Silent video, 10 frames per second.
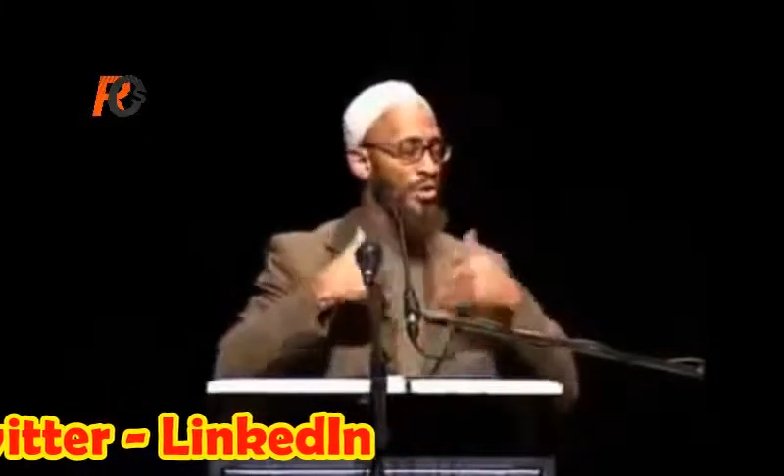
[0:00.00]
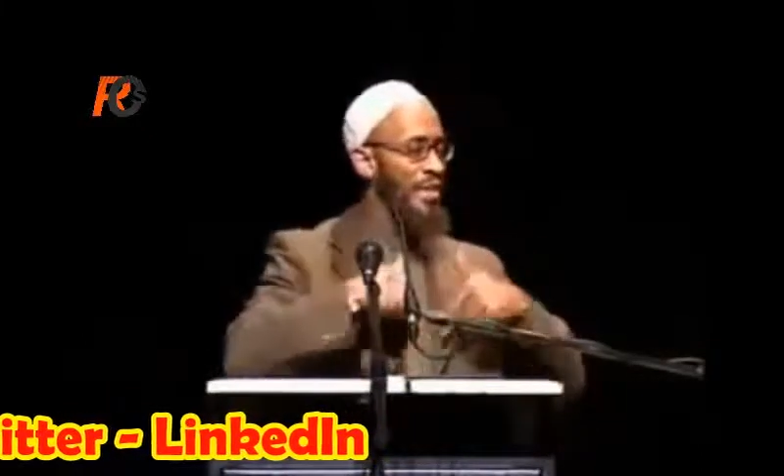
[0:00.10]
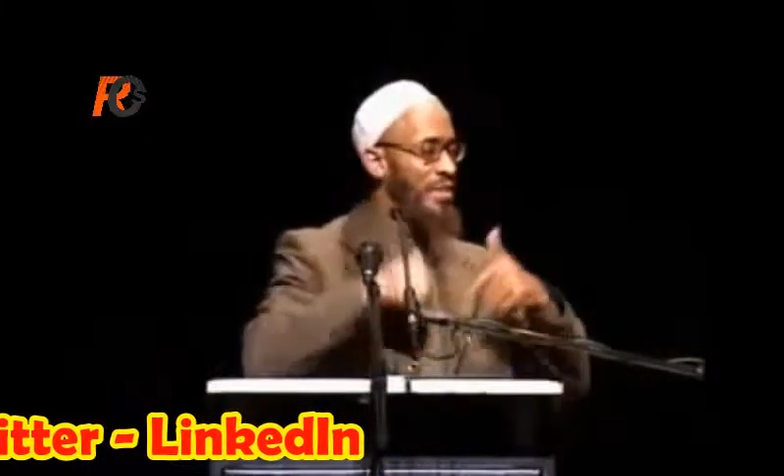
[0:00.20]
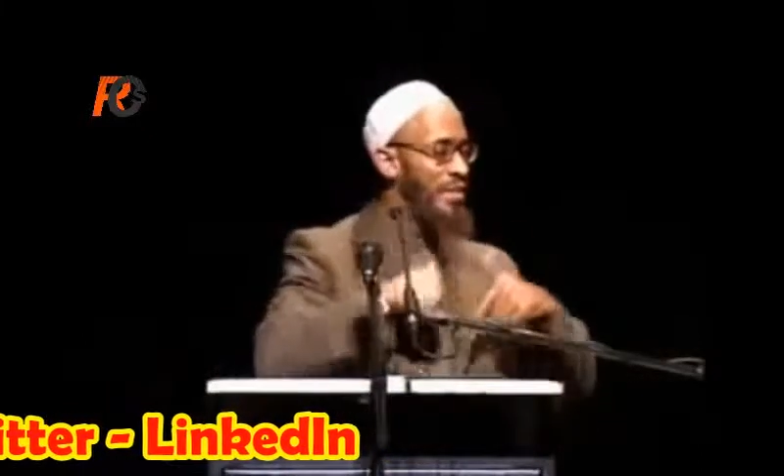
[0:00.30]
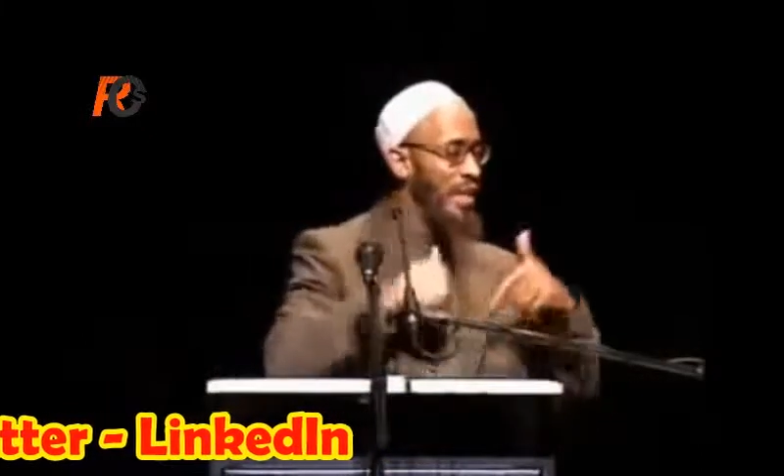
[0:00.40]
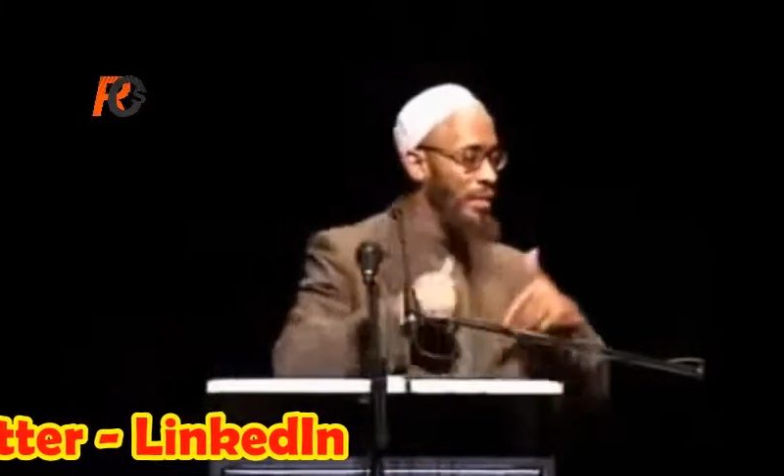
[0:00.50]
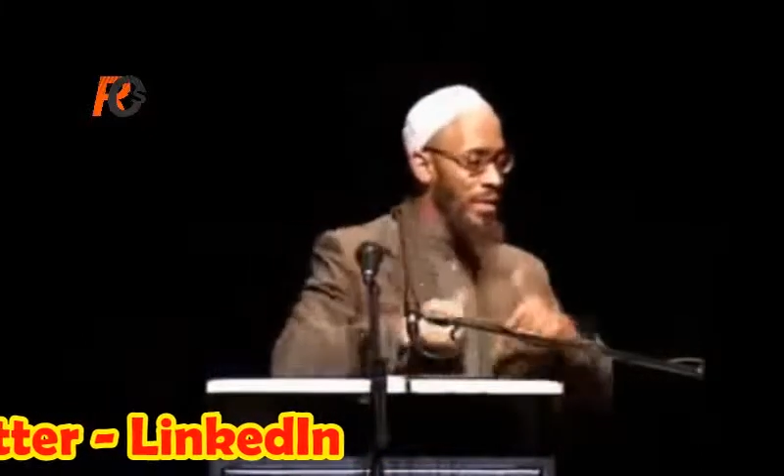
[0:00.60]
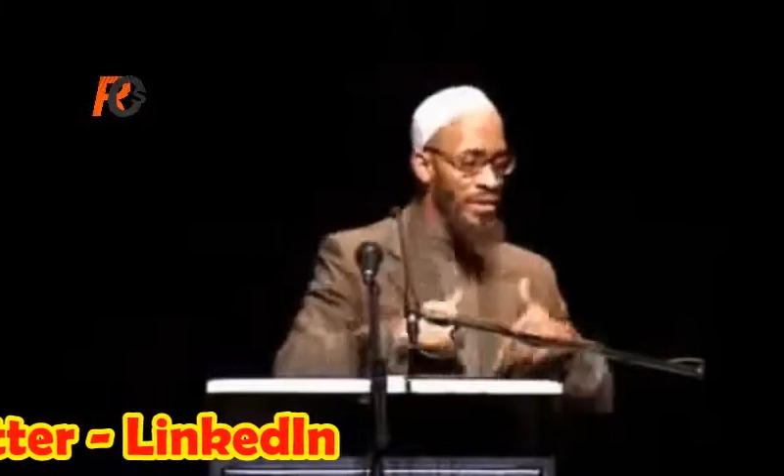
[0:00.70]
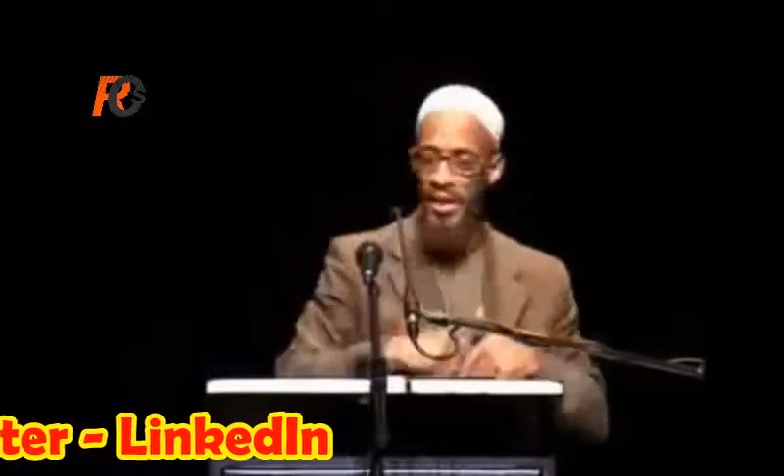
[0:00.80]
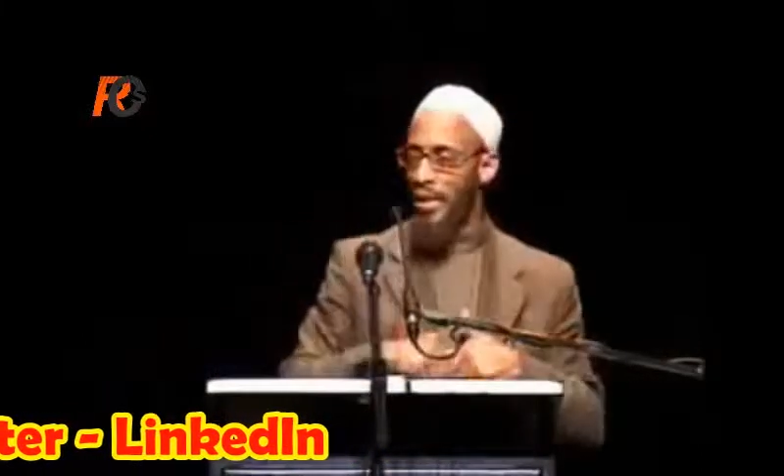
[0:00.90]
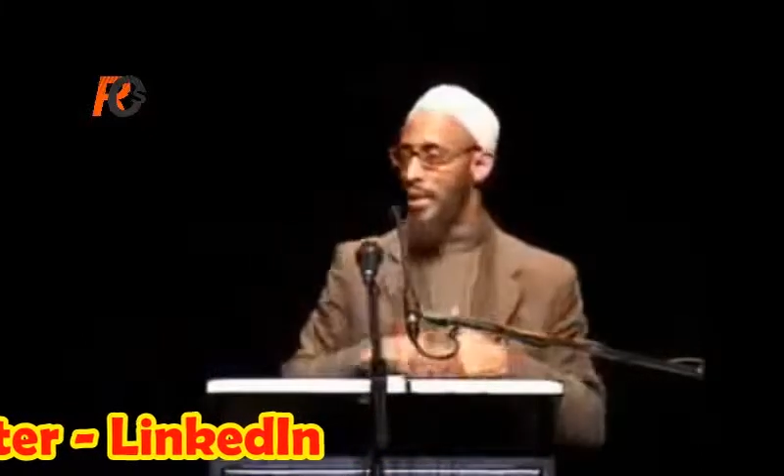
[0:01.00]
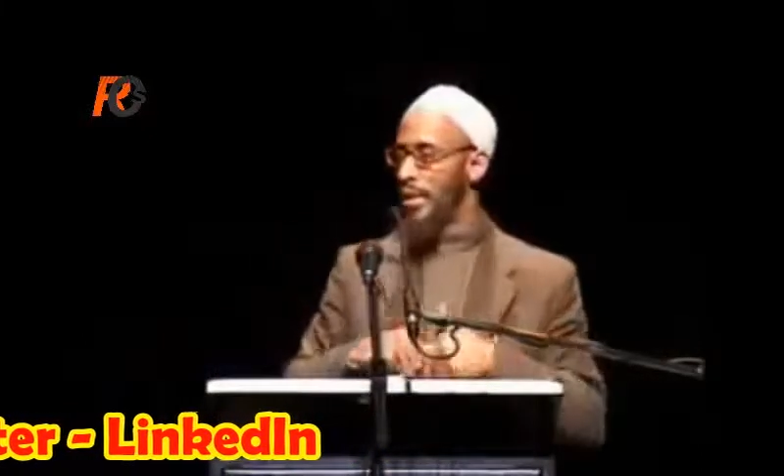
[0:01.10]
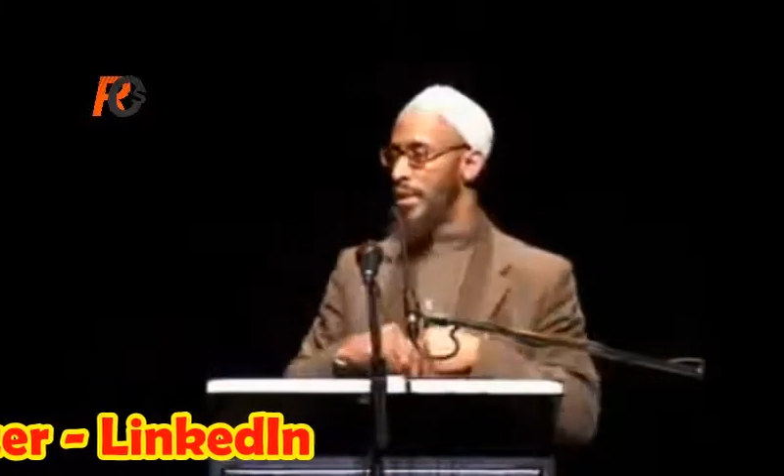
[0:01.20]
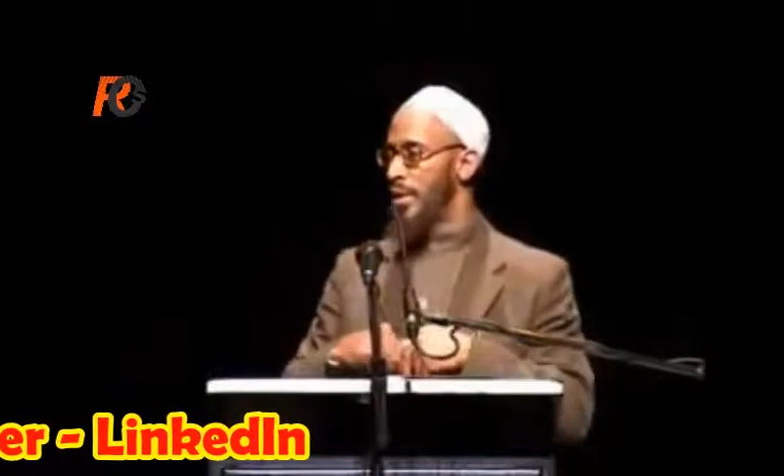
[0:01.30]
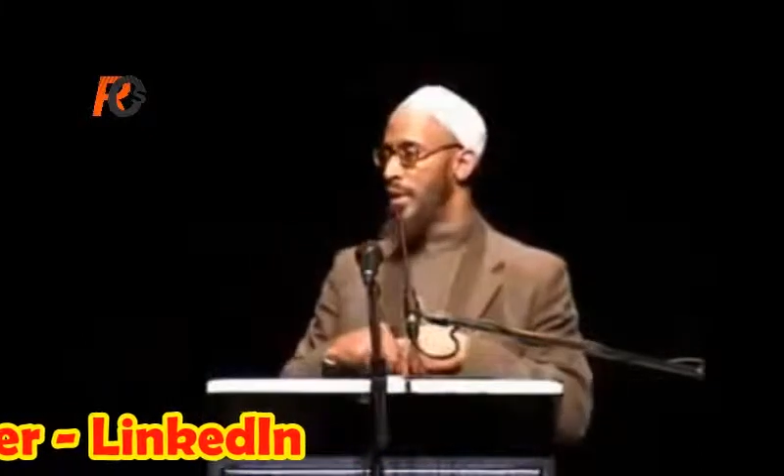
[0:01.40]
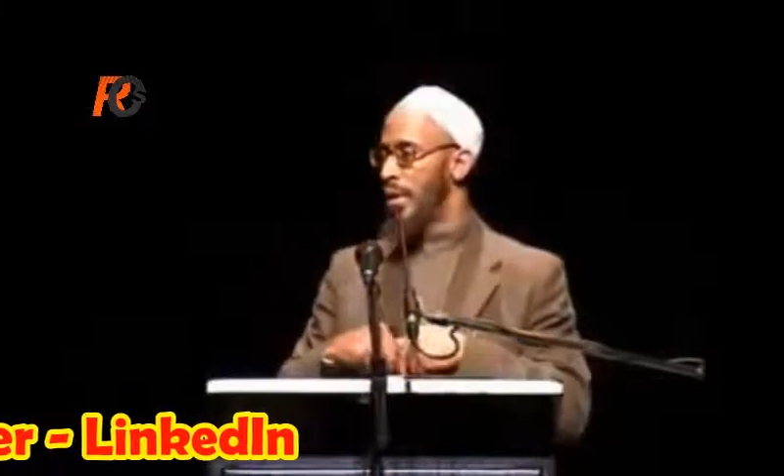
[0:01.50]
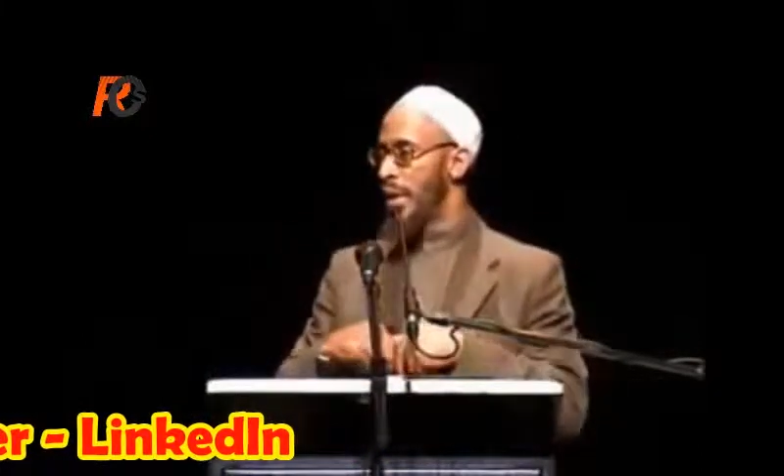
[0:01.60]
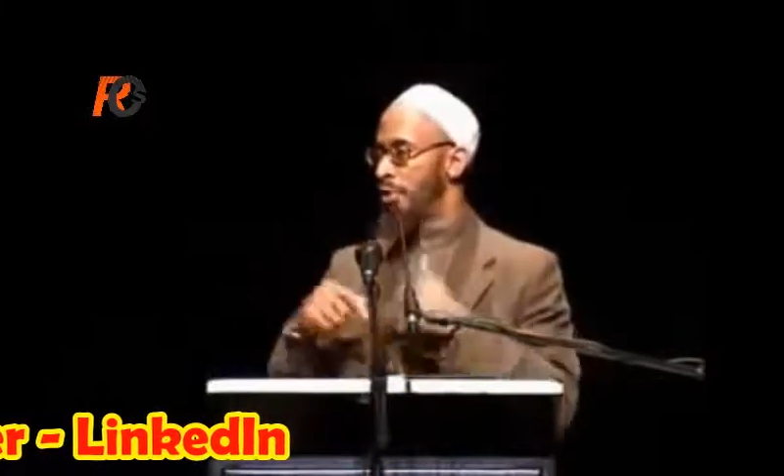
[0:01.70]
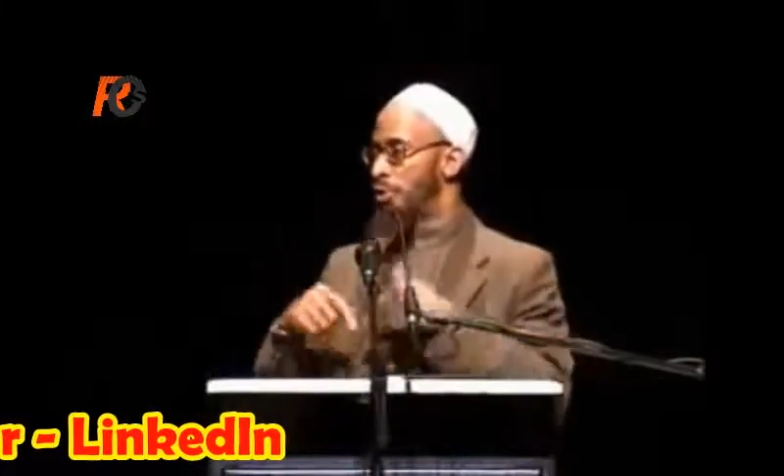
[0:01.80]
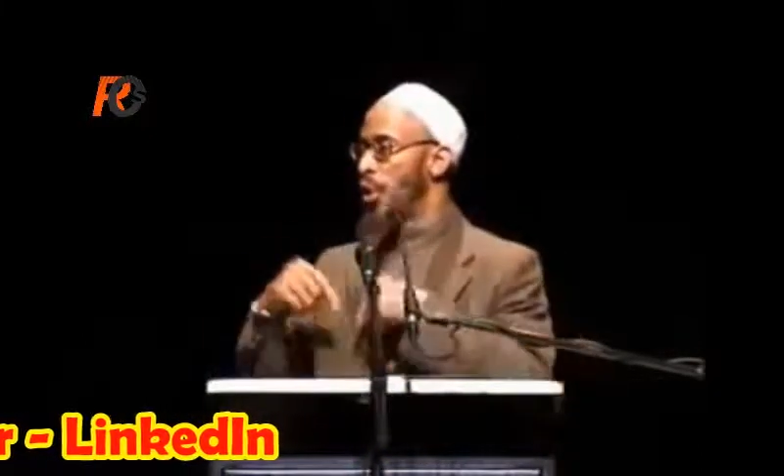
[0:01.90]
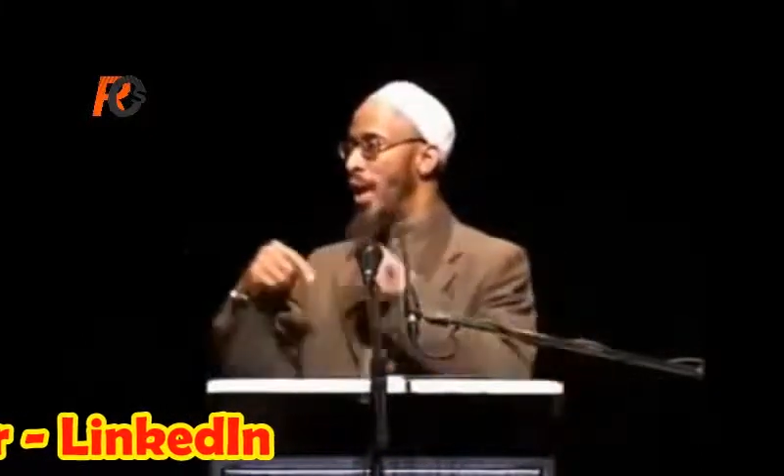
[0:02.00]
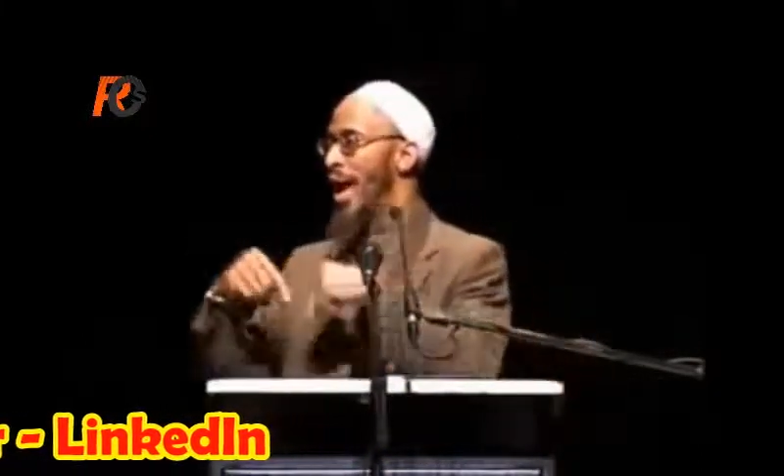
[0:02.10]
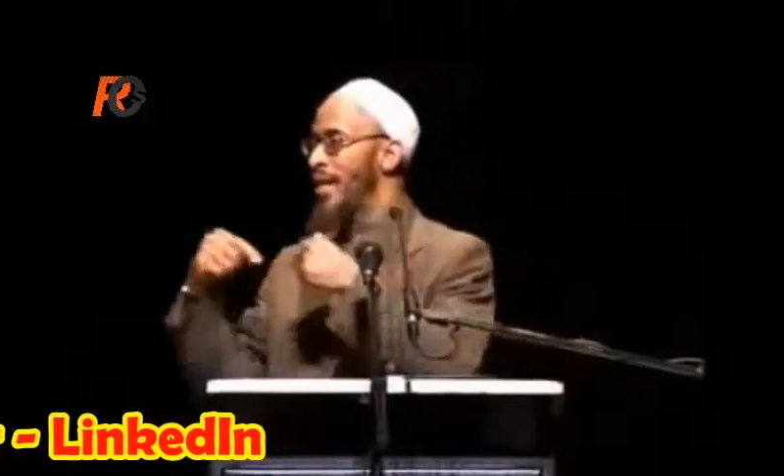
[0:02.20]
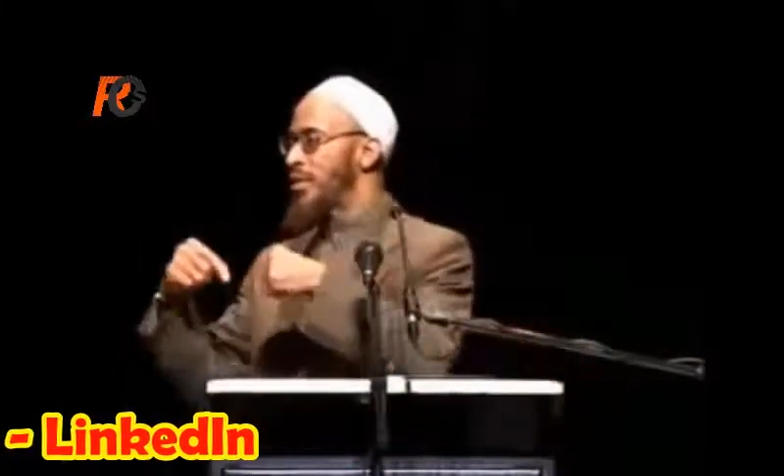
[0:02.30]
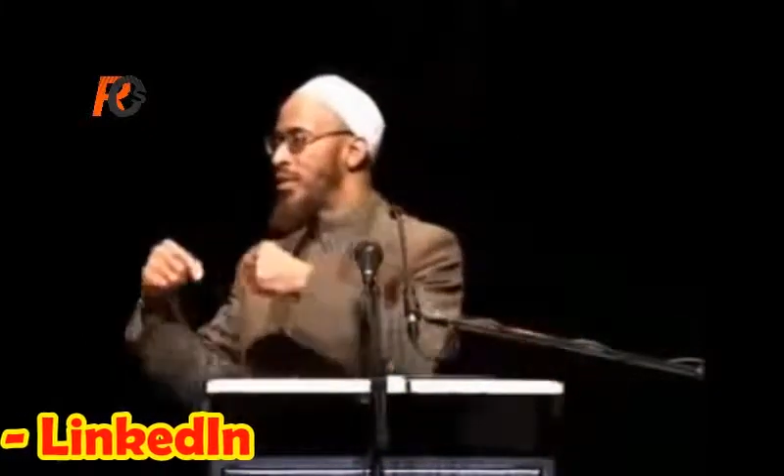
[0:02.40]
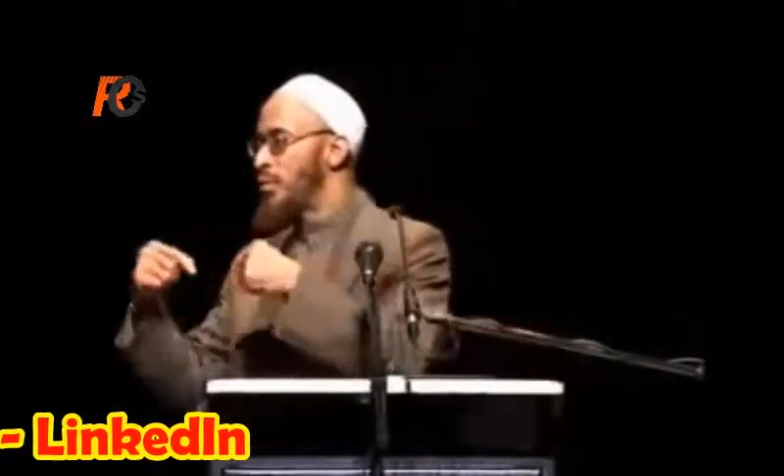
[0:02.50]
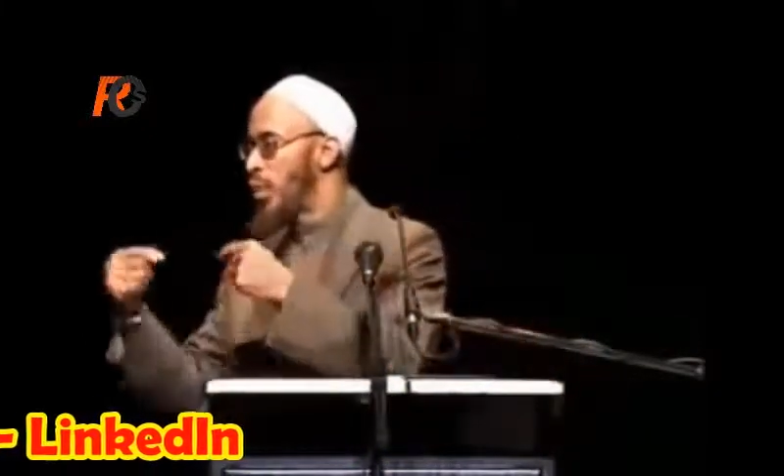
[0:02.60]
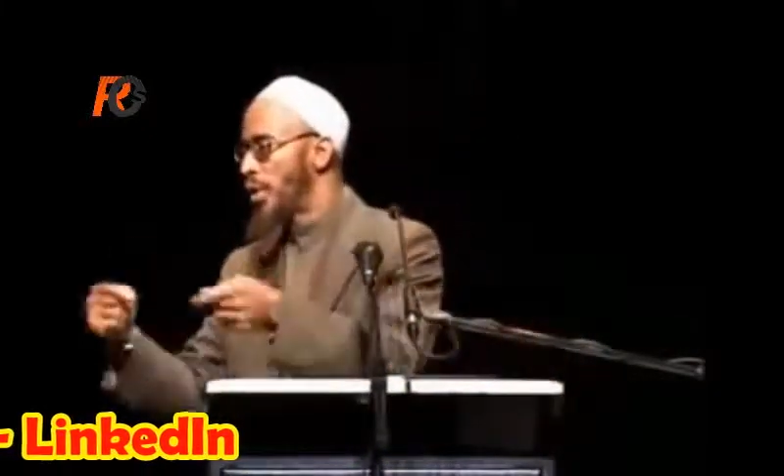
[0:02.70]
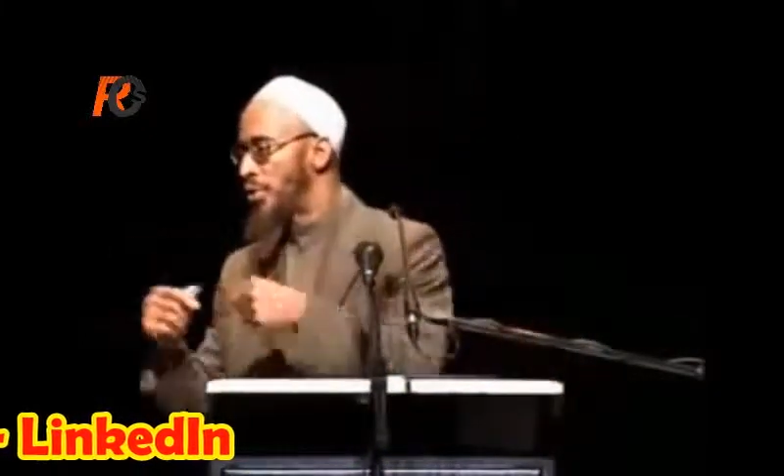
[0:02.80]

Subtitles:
sincerity, it's your acts of